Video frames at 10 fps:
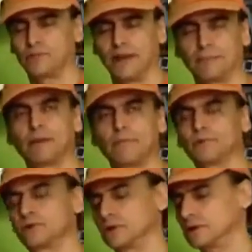black
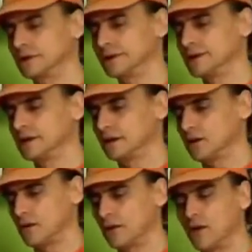pepper, or,
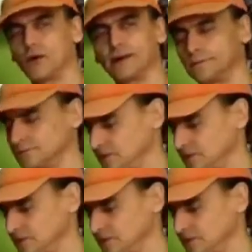or oil.